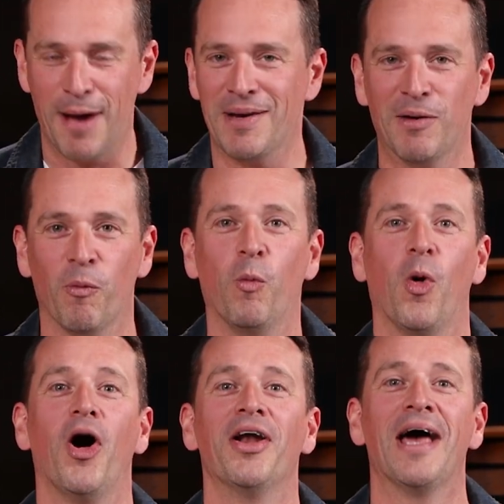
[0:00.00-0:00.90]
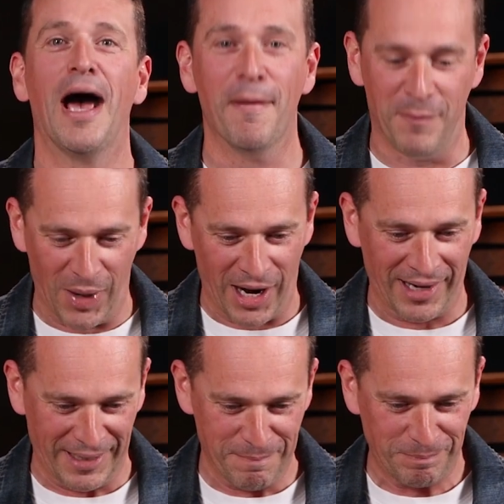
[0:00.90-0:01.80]
I mean, what a
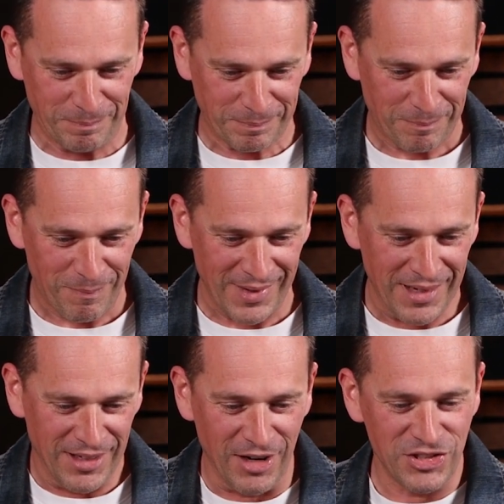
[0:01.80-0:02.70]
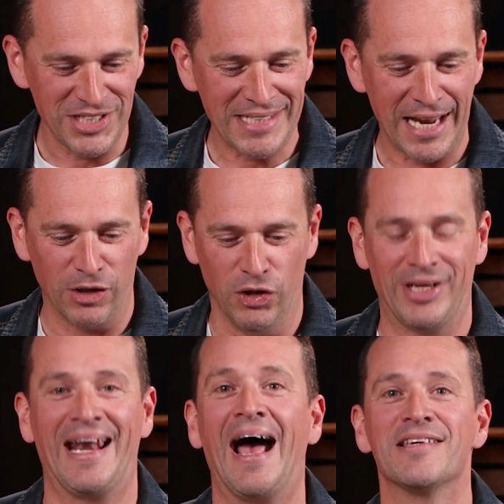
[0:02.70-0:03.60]
bargain. You know, just take a
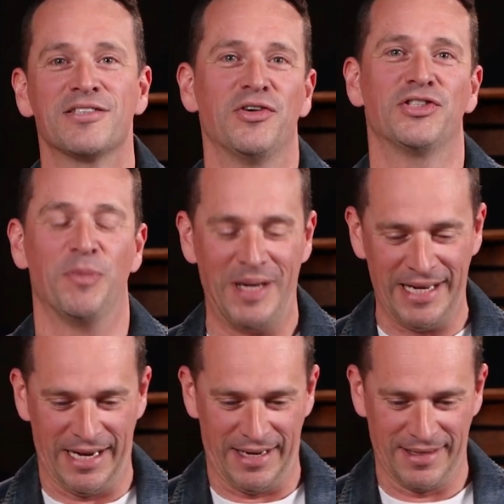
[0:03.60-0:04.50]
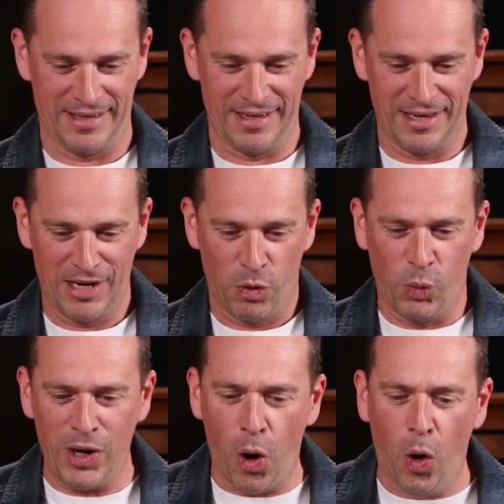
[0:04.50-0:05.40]
look at our social media.
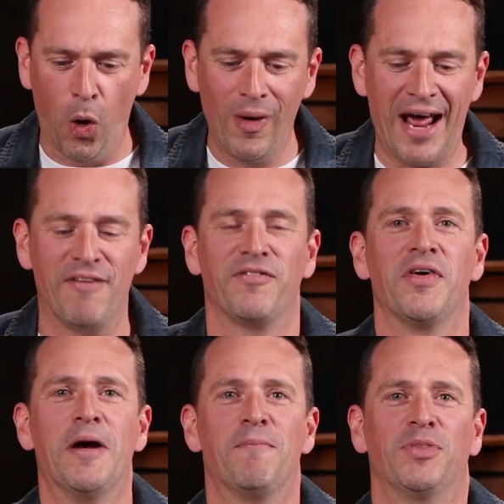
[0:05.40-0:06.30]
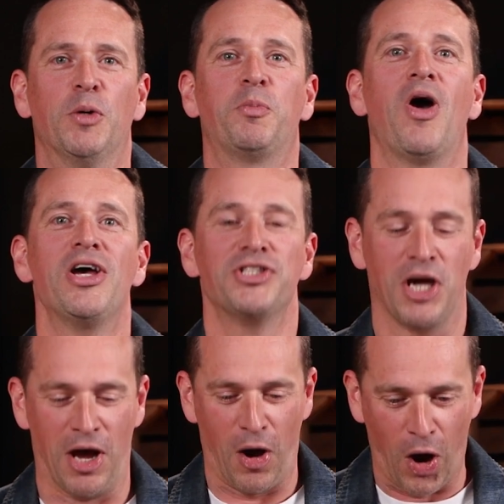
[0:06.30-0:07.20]
We all have the
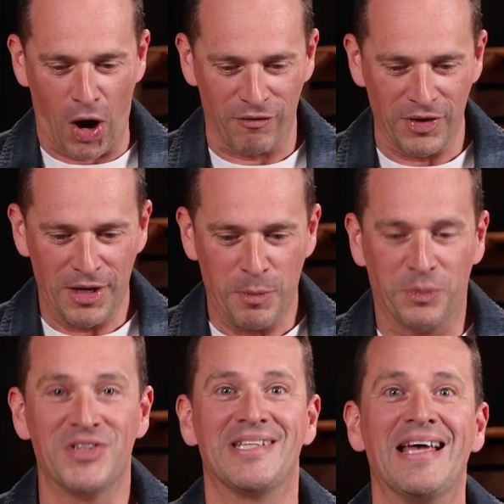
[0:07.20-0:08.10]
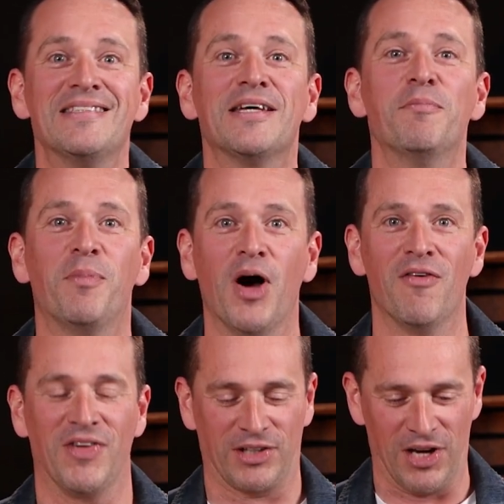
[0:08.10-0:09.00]
pressure of presenting
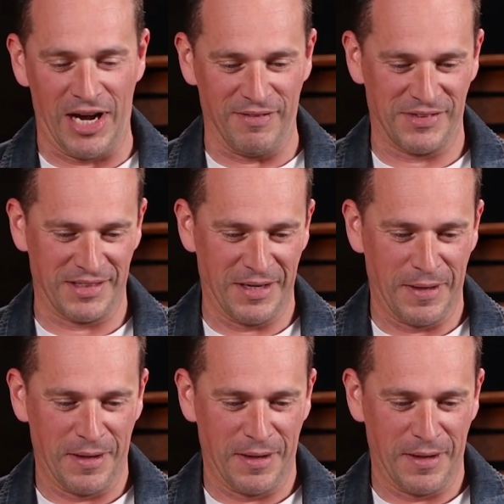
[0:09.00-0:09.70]
perfect lives,